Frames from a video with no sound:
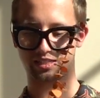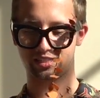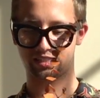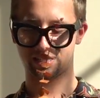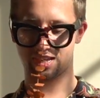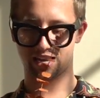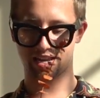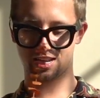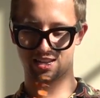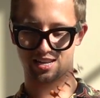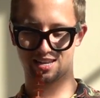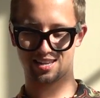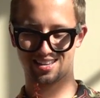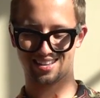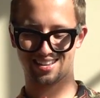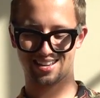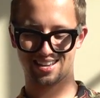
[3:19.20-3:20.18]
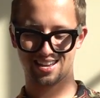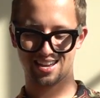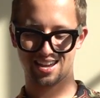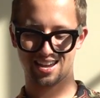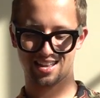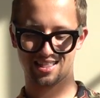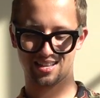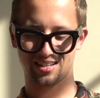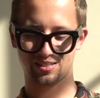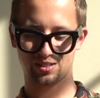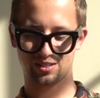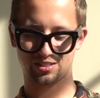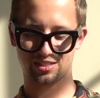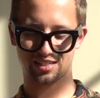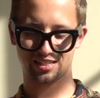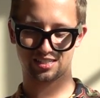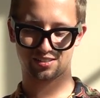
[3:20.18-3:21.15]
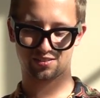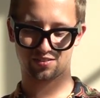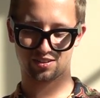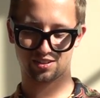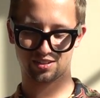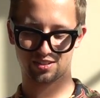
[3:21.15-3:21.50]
sit, and this will just